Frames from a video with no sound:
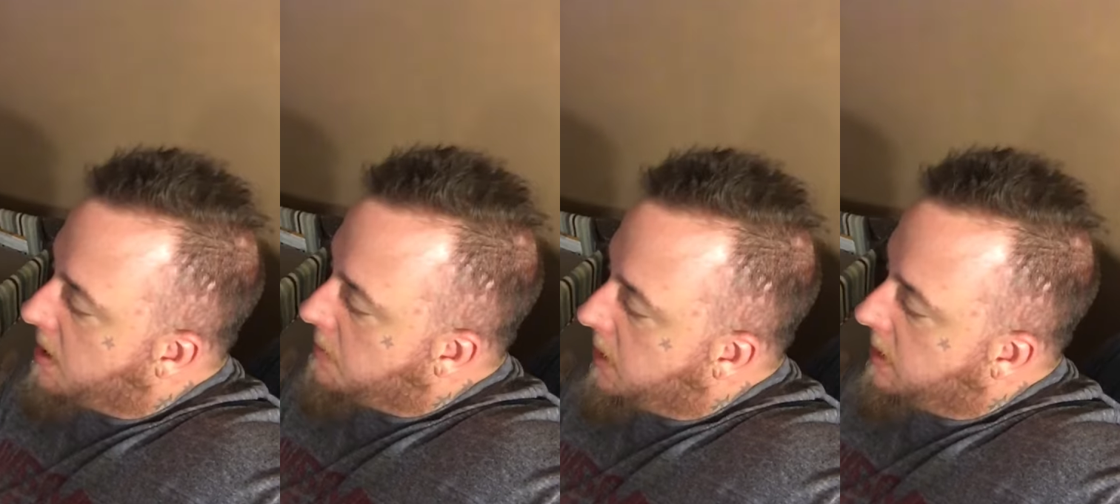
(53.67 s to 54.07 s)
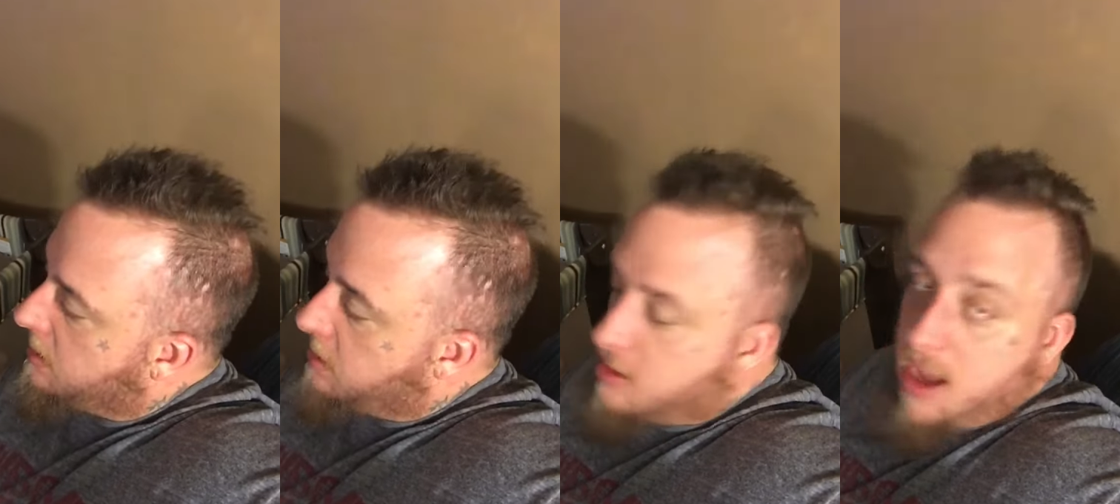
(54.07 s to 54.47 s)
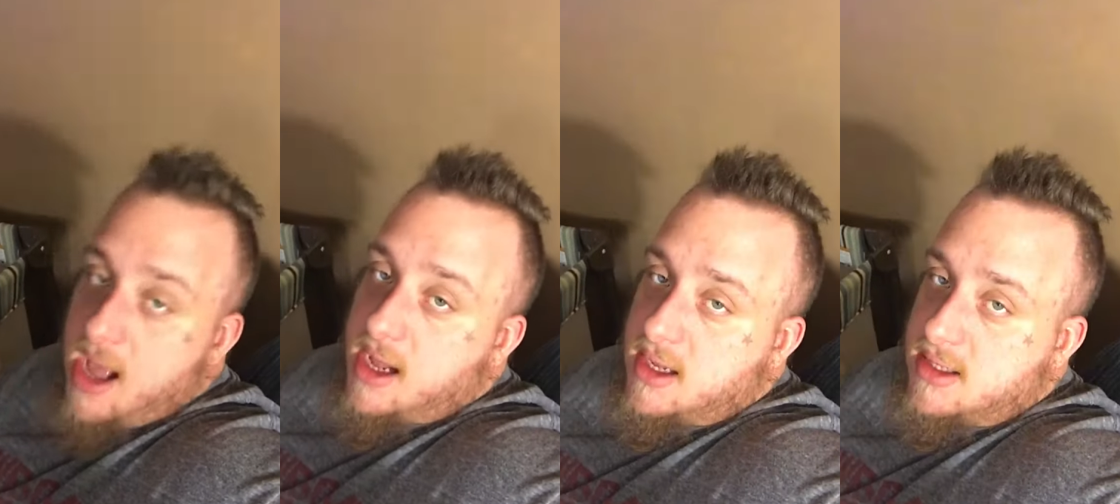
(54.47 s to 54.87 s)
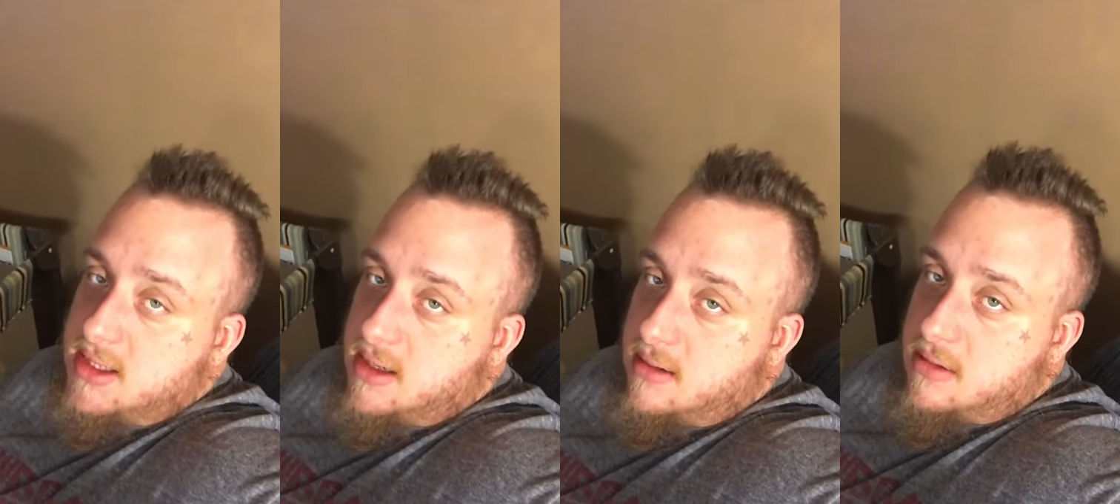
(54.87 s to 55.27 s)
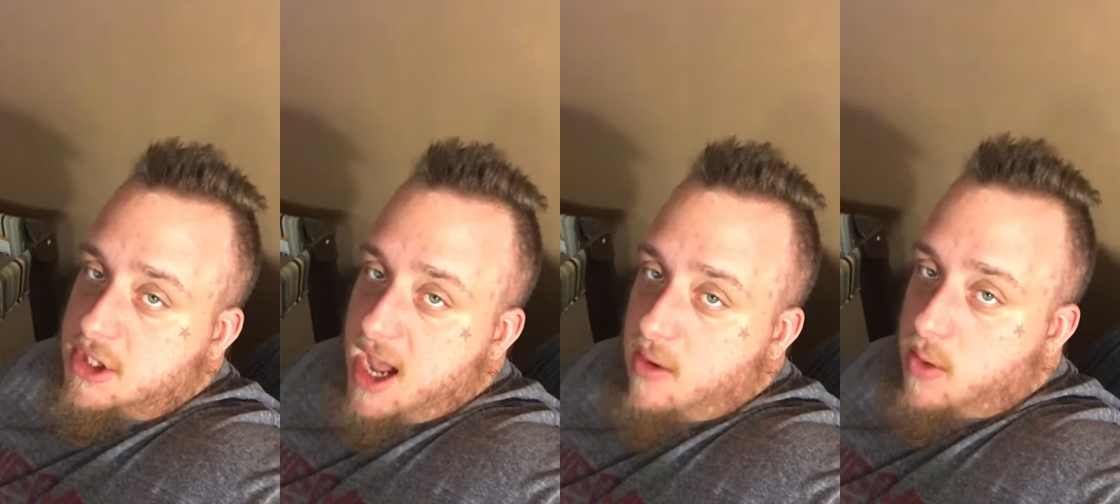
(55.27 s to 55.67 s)
meeting you guys and
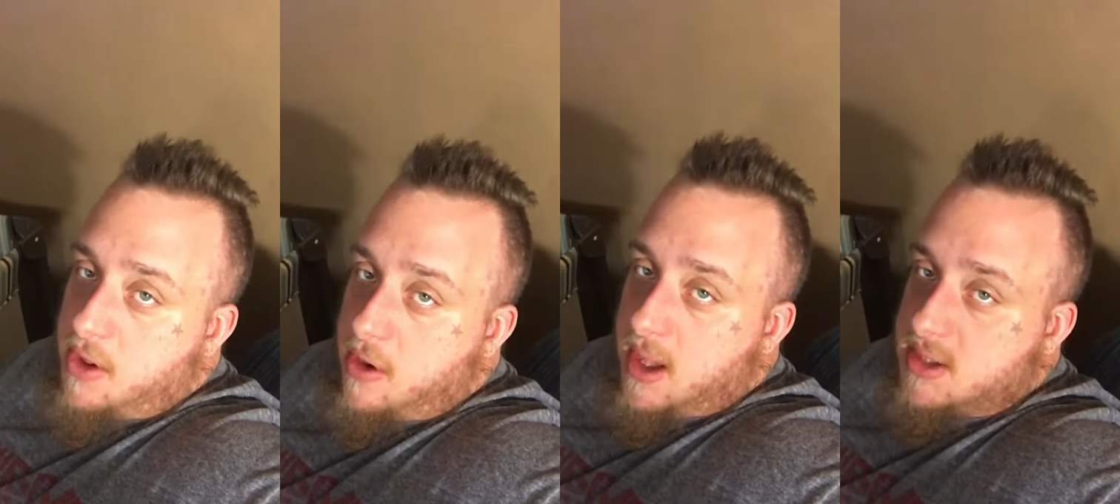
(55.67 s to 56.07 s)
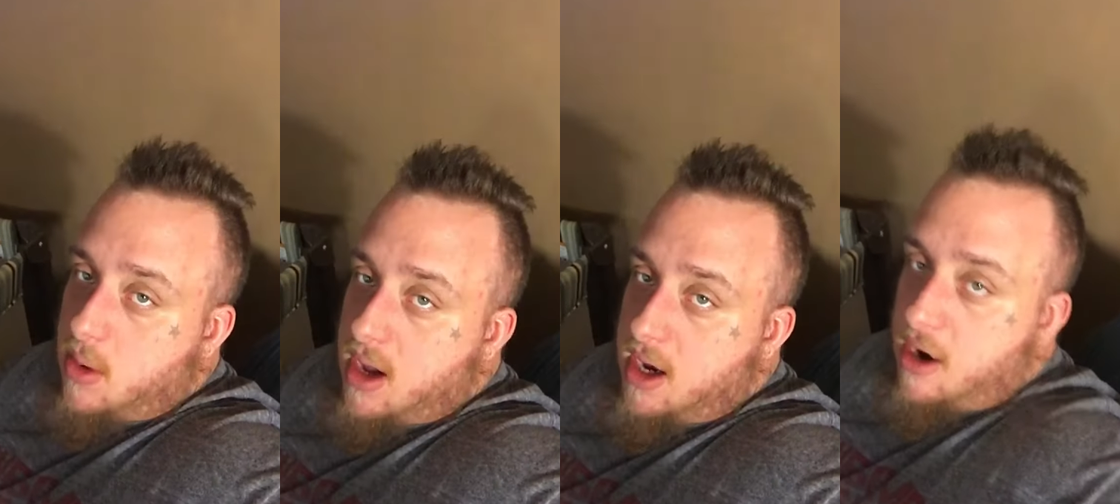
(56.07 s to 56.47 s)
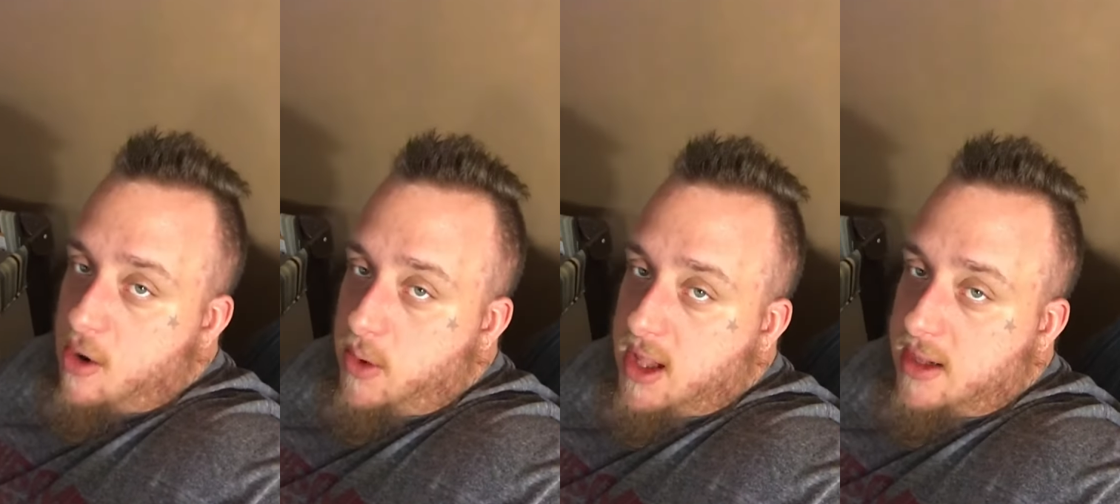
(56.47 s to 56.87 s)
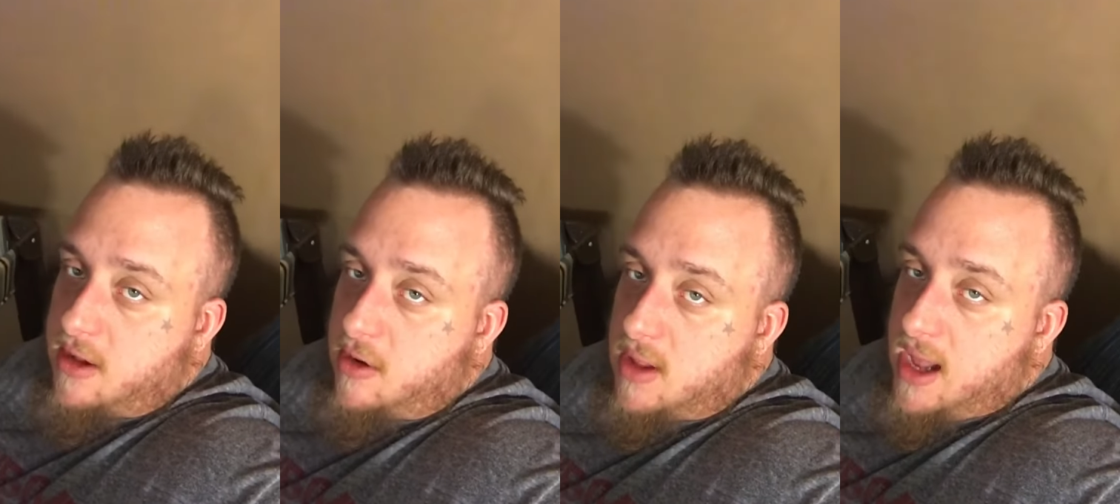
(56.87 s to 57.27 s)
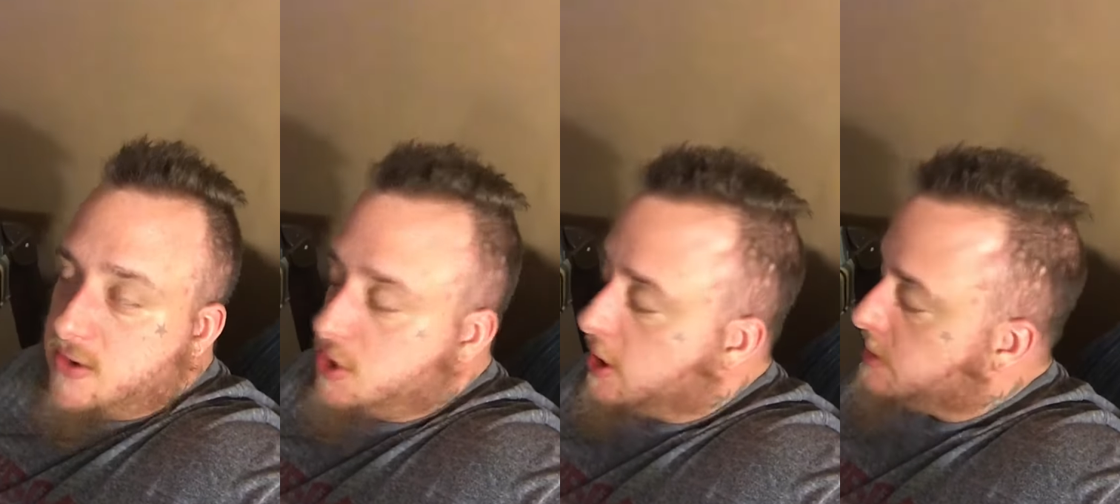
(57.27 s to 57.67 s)
chatting with you. That's why, you know, we like to do
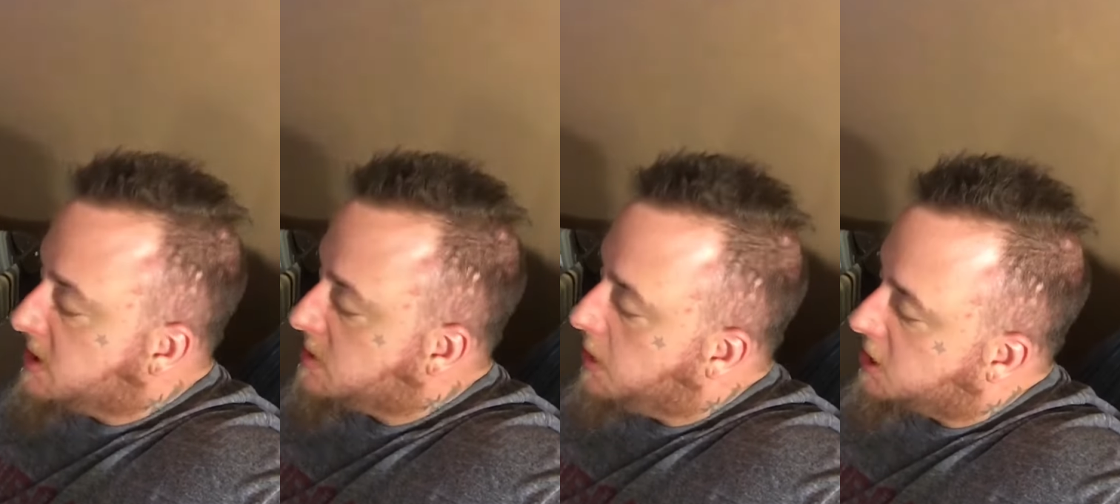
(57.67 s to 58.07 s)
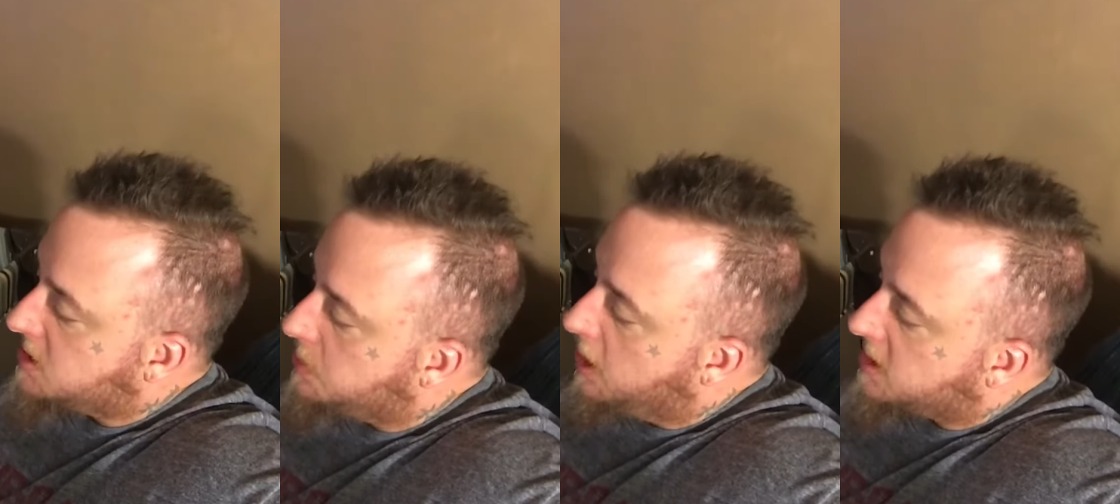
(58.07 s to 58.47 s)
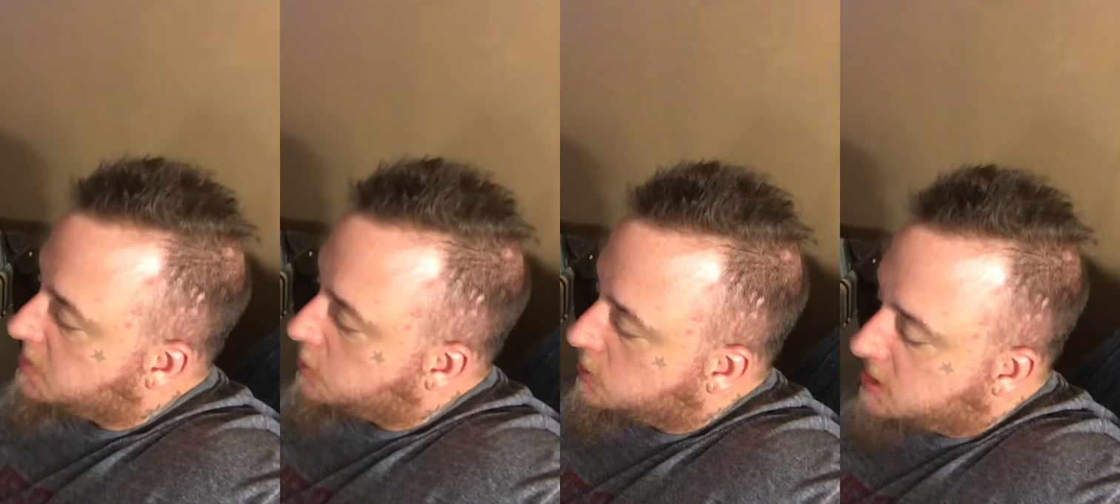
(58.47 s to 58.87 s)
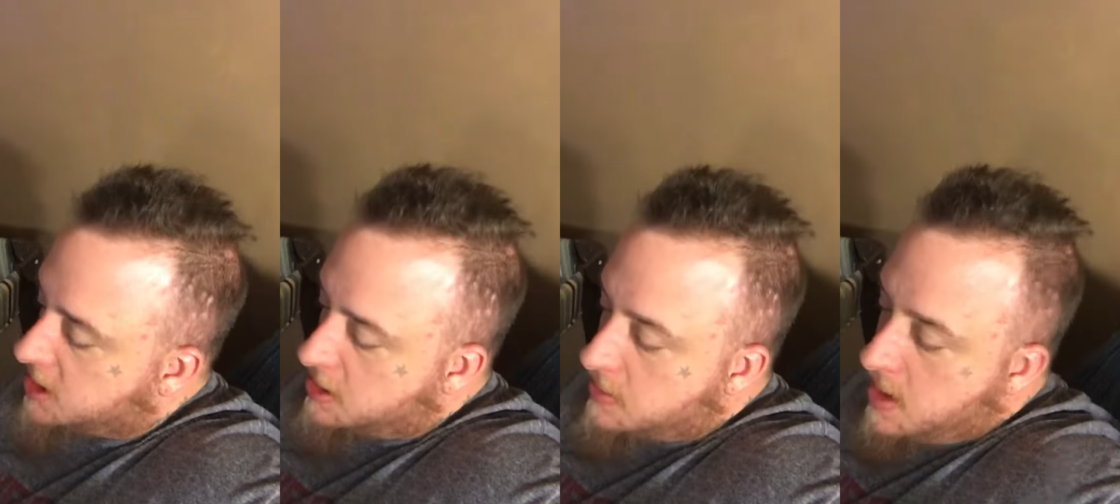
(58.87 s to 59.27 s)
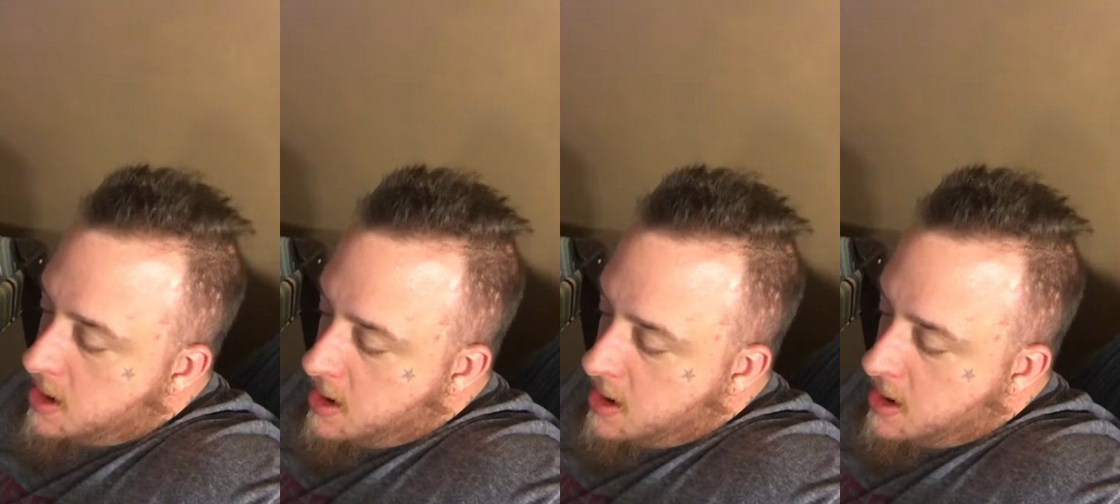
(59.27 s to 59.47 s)
live streams as much as possible. So,